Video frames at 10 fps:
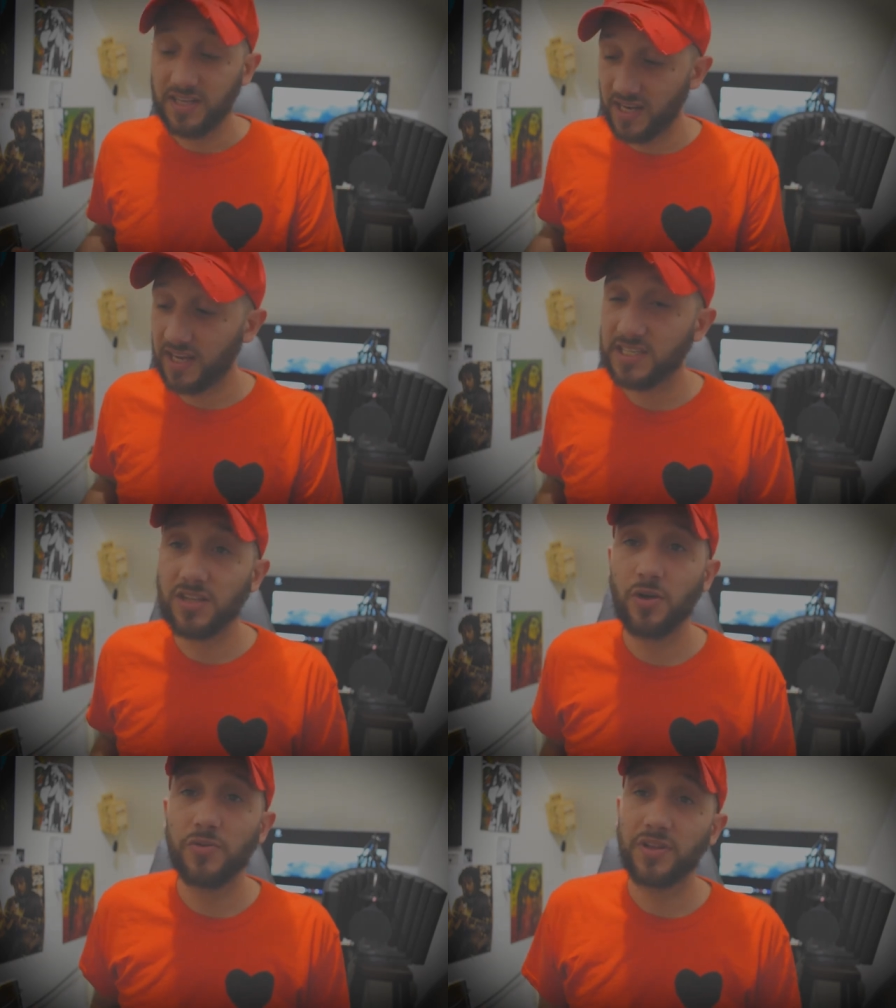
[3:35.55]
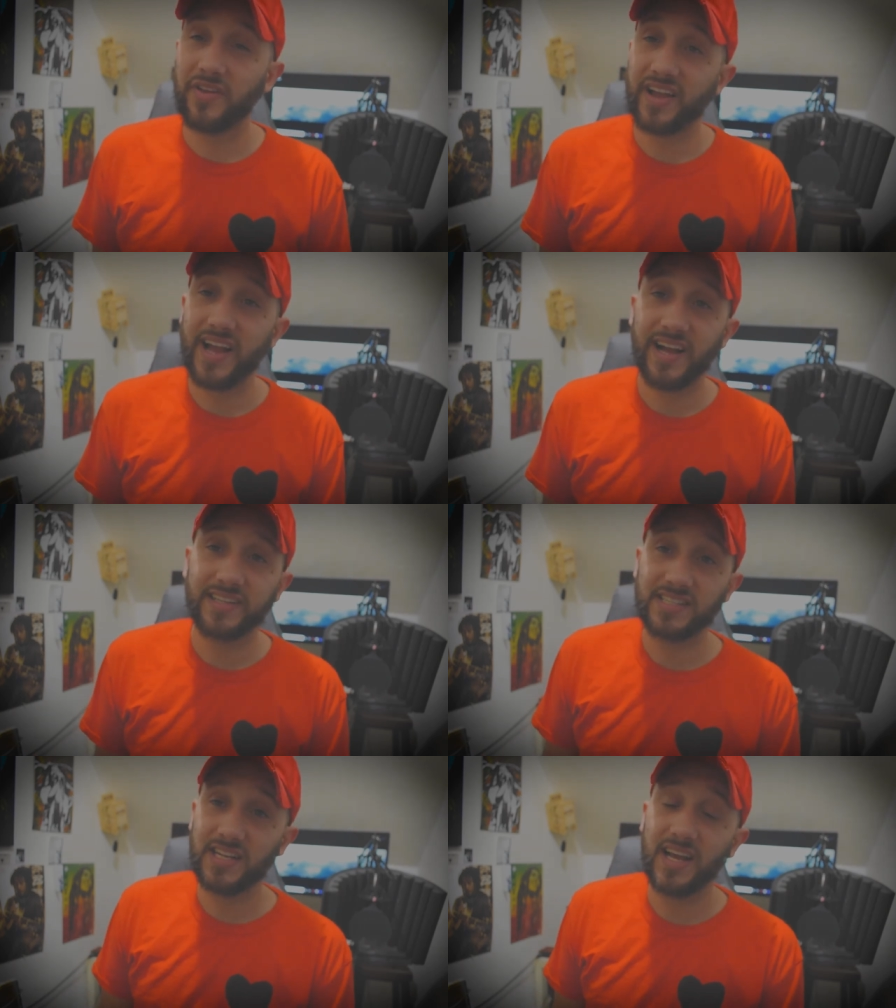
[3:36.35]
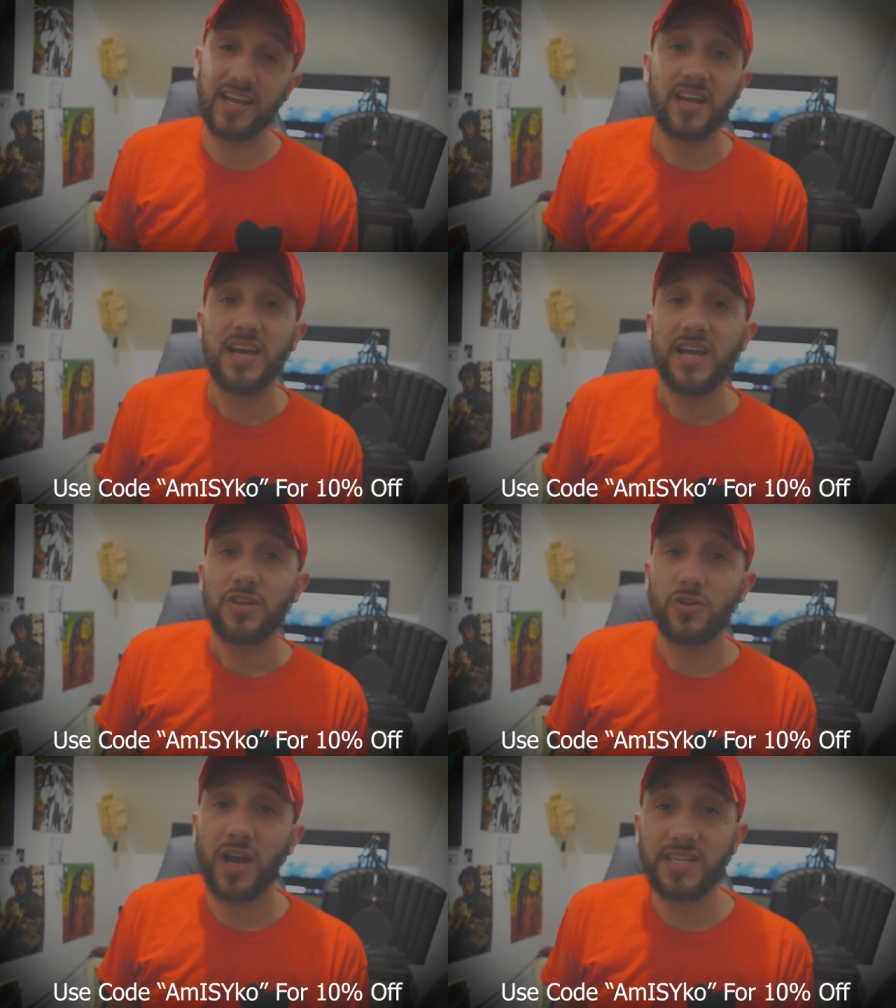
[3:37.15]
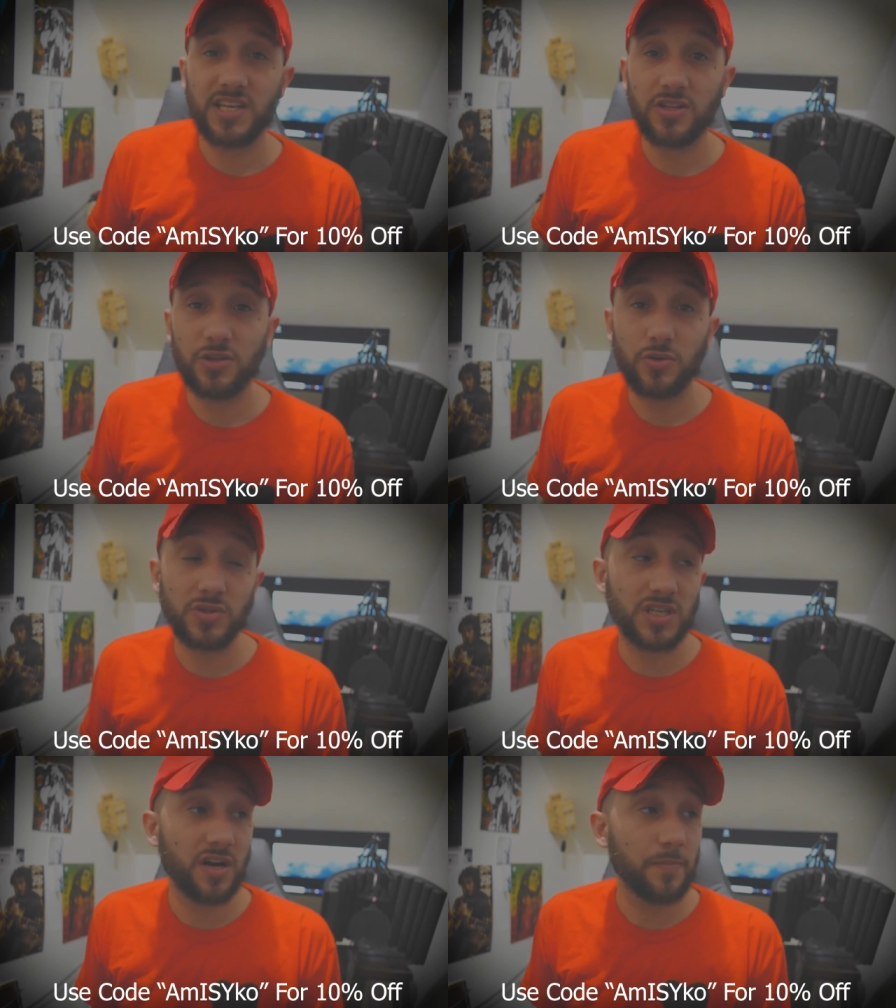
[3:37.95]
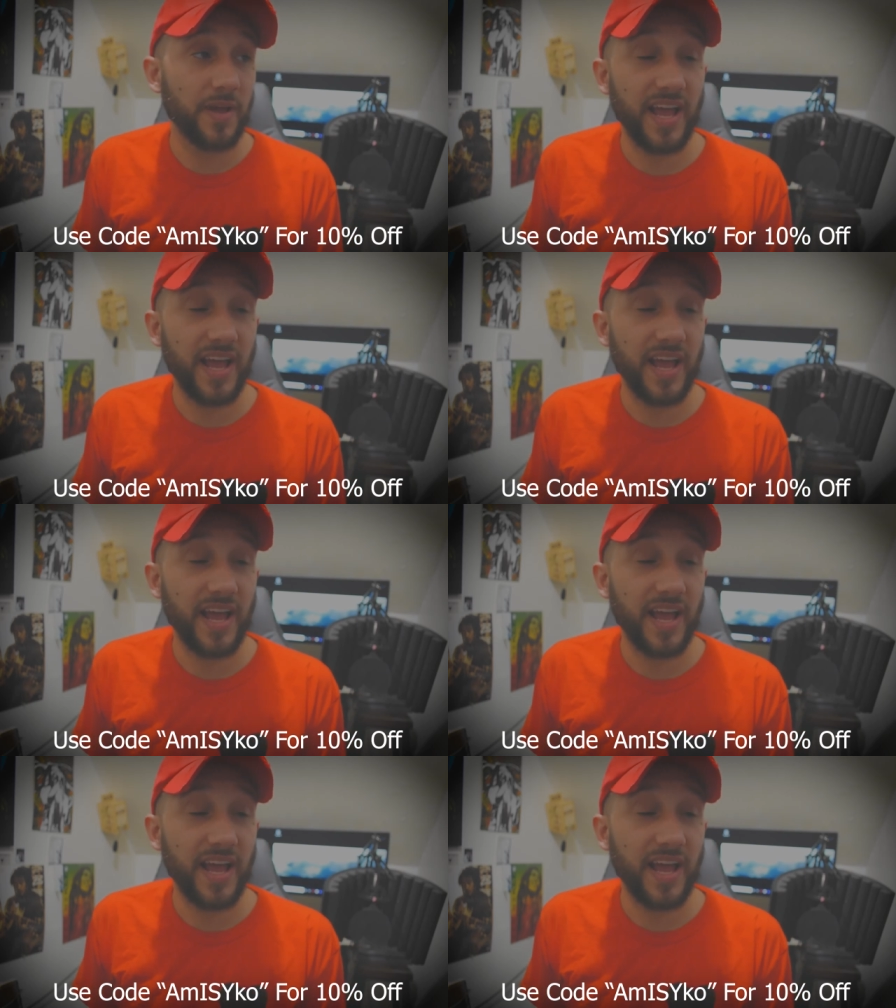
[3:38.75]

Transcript: nice clothing like I got today, you guys can use um,